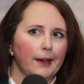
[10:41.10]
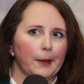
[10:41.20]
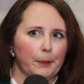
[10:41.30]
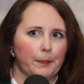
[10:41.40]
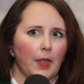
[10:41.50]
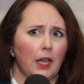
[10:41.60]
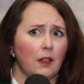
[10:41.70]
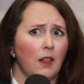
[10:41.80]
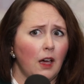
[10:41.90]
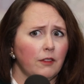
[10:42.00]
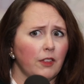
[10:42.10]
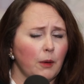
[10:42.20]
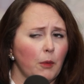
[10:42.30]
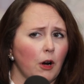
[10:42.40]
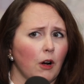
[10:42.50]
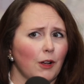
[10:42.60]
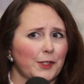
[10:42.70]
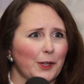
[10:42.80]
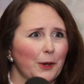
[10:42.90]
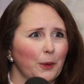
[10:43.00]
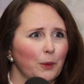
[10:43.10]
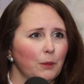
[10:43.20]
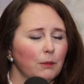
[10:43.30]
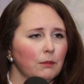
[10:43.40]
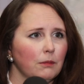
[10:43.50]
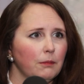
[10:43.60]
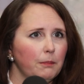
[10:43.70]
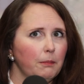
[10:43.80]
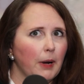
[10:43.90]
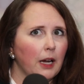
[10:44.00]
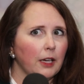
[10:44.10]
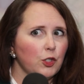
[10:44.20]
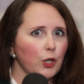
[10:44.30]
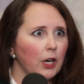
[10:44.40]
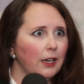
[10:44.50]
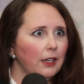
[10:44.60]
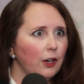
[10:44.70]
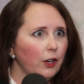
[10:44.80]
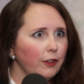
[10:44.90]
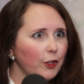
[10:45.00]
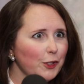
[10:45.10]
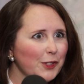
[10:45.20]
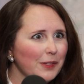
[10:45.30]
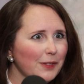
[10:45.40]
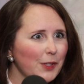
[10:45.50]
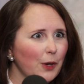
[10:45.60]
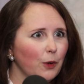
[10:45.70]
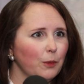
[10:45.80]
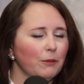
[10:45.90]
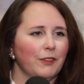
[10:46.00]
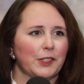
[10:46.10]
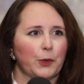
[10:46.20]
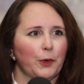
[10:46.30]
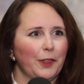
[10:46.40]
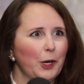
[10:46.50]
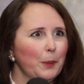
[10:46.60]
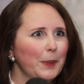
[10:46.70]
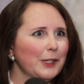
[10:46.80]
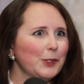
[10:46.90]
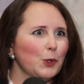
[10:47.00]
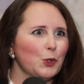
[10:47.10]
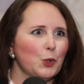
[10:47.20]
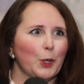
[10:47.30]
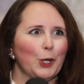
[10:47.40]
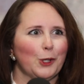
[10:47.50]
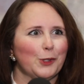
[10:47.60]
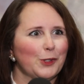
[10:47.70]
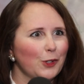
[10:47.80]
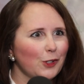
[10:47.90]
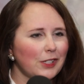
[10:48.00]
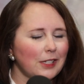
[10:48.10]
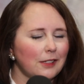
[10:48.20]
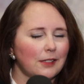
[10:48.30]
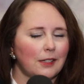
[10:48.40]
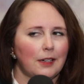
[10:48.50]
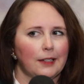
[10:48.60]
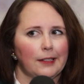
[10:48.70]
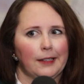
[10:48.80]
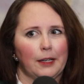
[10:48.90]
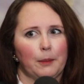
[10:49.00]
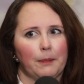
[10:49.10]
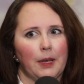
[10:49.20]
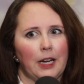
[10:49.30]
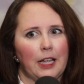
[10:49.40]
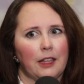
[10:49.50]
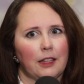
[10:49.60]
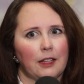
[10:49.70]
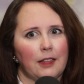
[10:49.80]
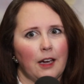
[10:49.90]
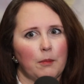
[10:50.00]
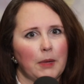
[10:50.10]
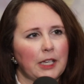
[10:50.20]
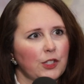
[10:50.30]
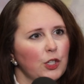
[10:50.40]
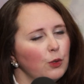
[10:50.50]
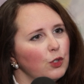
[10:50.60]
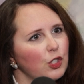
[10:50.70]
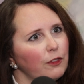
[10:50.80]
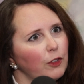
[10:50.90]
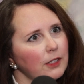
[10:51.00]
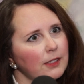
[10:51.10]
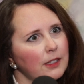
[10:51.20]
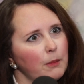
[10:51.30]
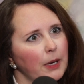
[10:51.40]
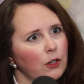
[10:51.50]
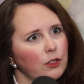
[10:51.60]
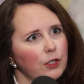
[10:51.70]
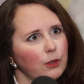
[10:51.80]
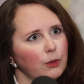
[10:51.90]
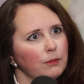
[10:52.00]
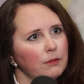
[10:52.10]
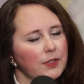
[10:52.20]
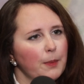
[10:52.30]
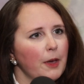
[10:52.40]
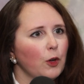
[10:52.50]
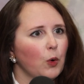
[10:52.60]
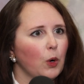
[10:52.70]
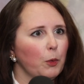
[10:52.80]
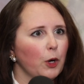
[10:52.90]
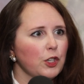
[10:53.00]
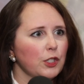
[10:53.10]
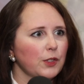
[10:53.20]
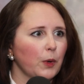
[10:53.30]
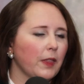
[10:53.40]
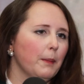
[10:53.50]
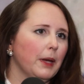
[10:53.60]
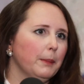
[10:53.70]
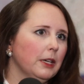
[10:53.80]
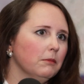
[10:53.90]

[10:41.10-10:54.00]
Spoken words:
And a lot of them are also by trade caregivers, so physical therapists, social workers, nurses. And I think that makes a huge difference compared to some other corporations where that maybe